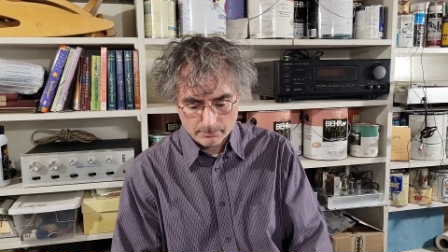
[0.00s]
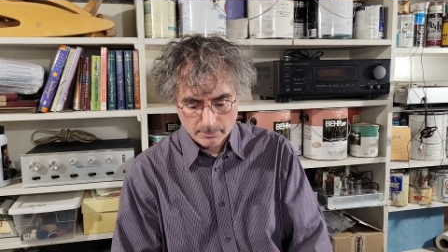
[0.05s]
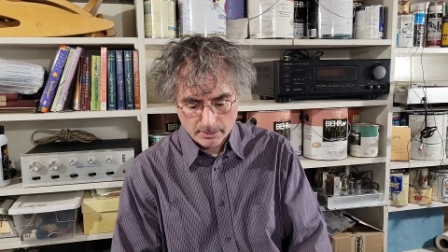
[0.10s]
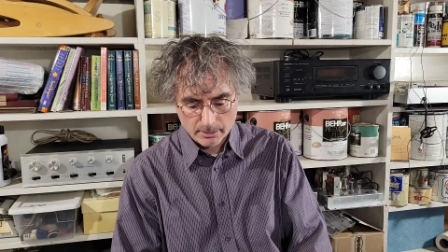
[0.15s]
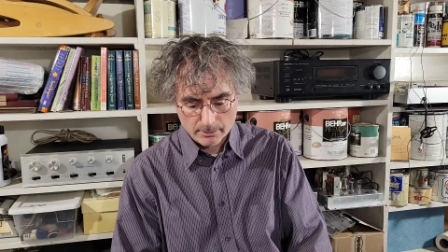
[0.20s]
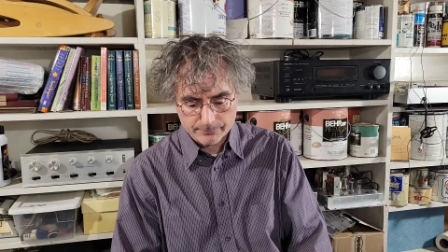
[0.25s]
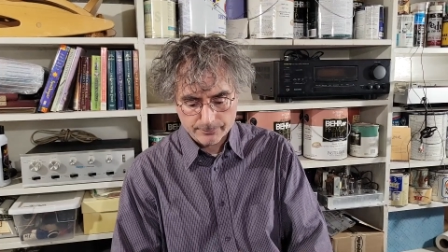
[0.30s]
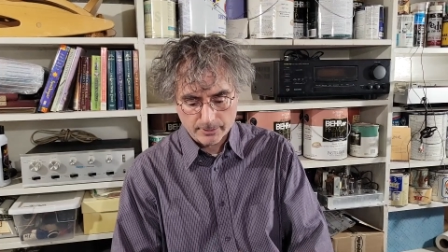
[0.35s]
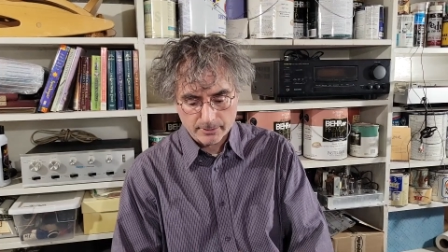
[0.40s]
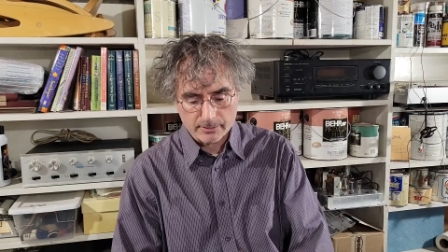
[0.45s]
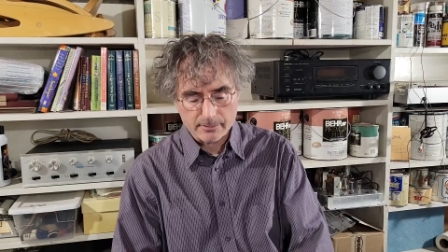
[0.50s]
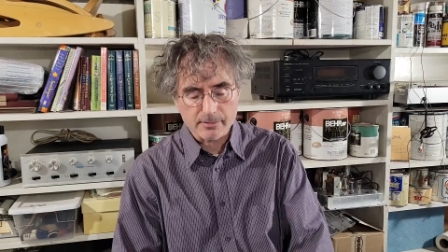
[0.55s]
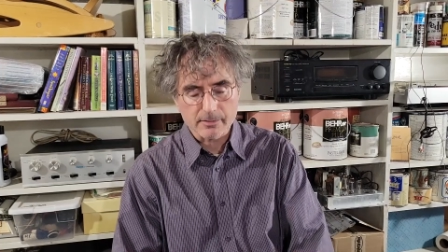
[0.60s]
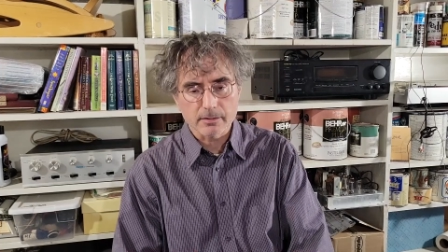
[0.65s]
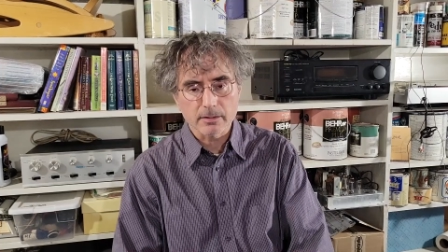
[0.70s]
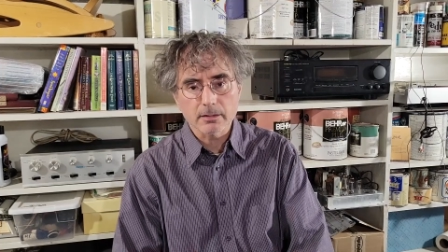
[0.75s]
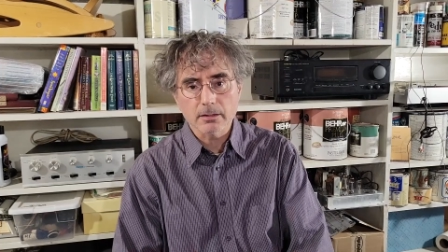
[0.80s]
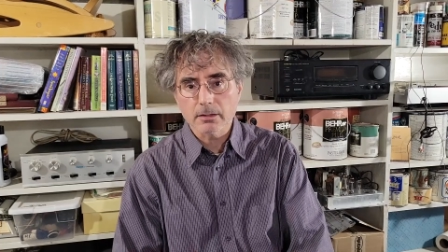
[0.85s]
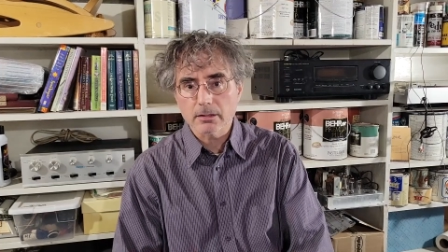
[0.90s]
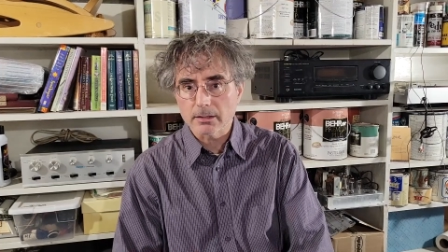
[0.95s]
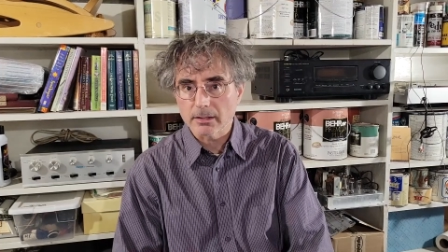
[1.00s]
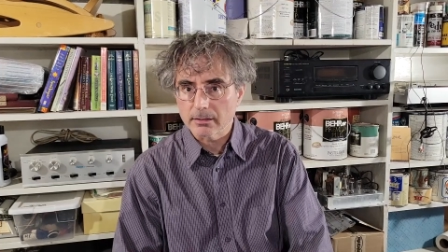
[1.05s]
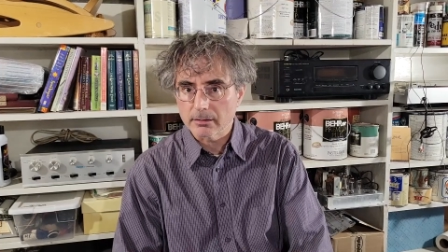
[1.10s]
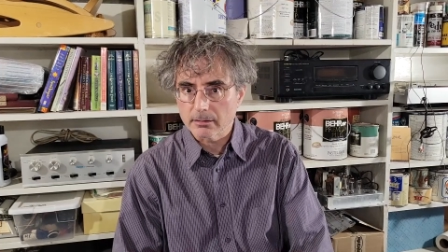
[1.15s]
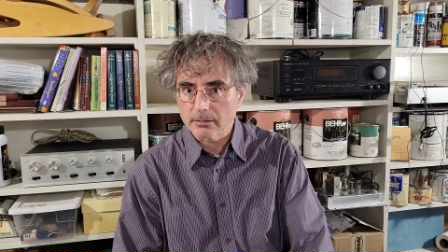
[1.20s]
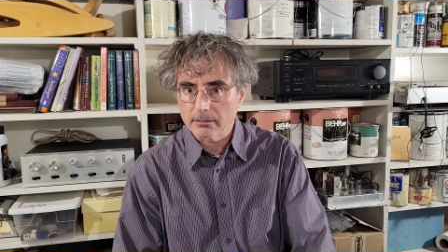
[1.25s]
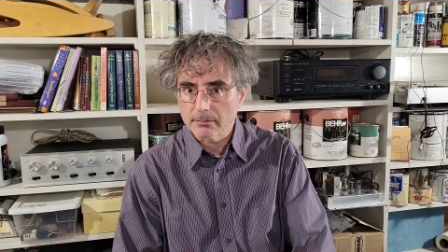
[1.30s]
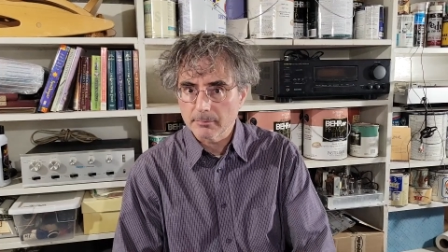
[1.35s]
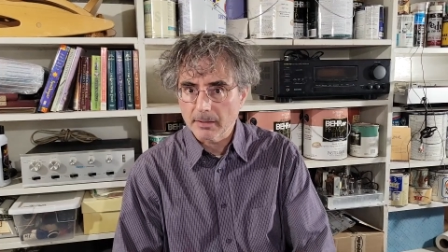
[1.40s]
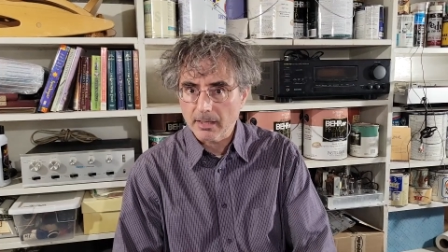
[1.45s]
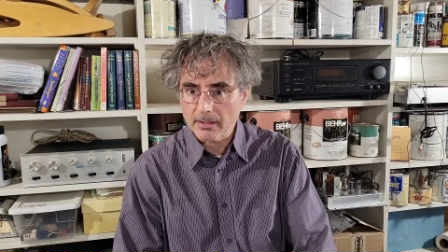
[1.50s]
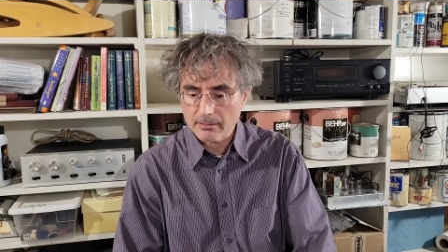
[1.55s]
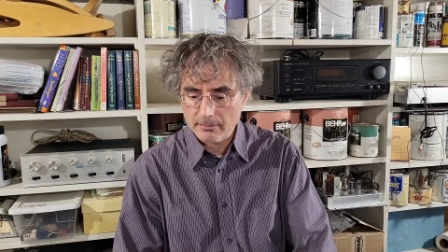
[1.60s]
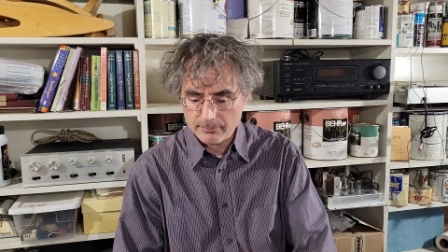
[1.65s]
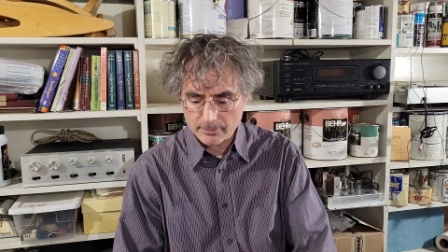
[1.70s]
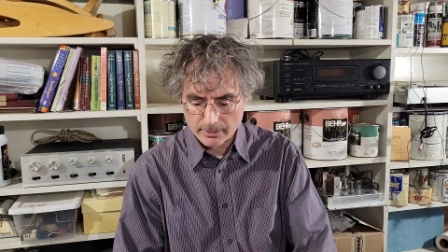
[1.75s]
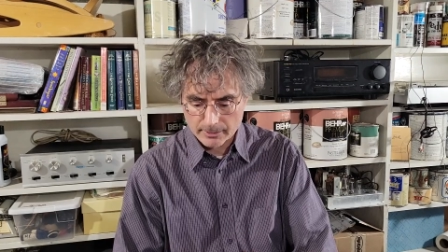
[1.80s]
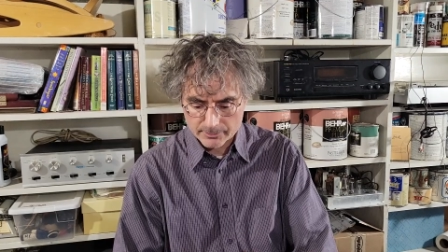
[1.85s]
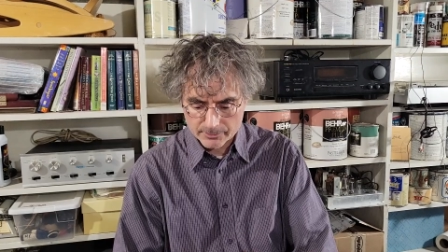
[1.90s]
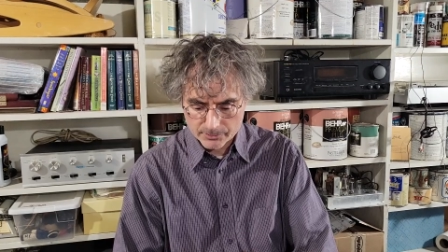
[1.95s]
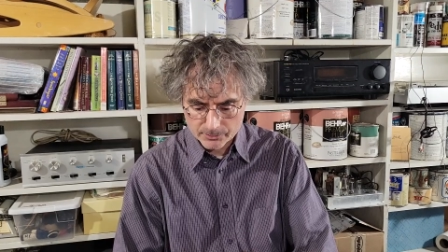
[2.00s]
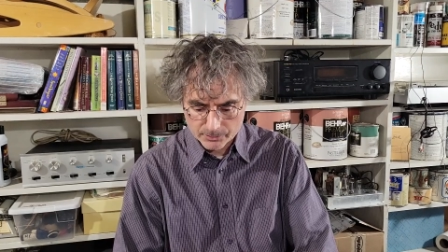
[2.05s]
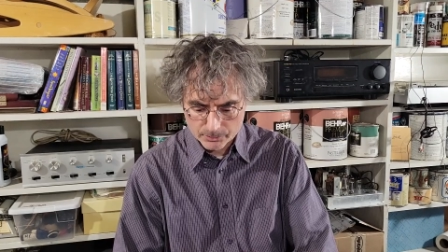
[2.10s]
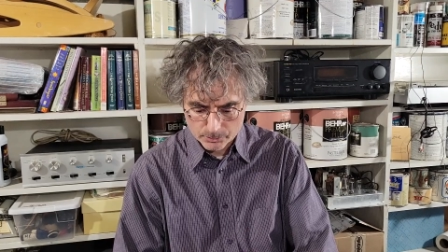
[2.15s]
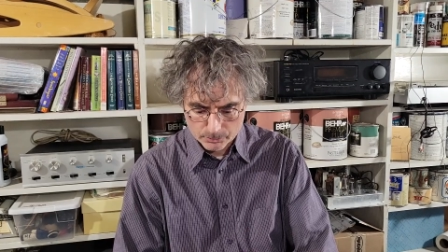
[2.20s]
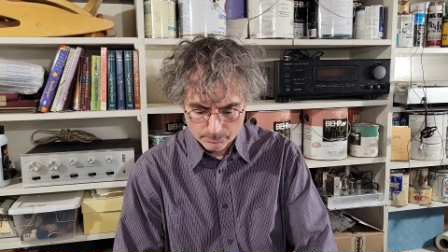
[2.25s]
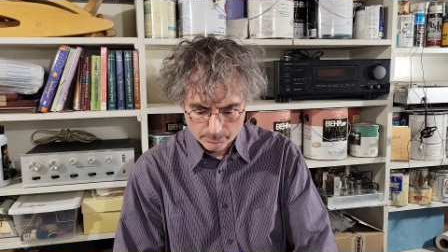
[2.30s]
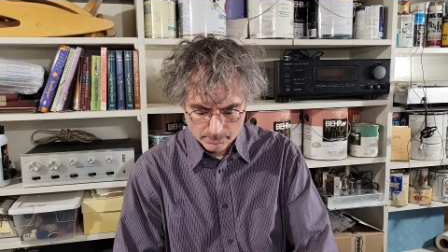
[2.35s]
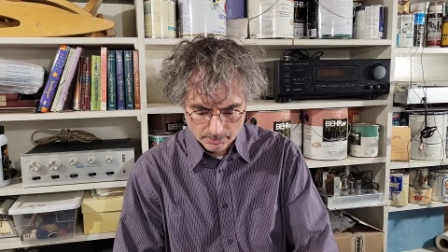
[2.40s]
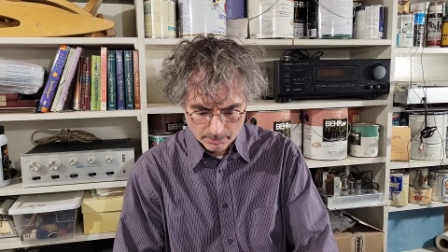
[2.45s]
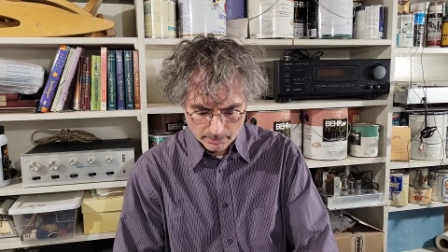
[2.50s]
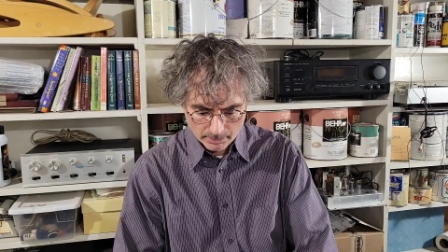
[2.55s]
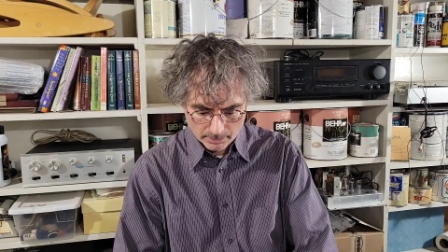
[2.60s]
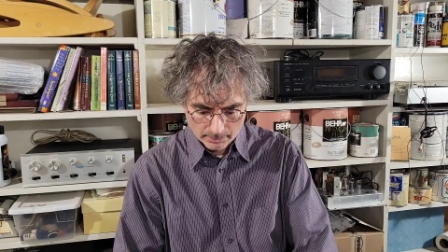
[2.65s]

modified a single-ended Magnavox tube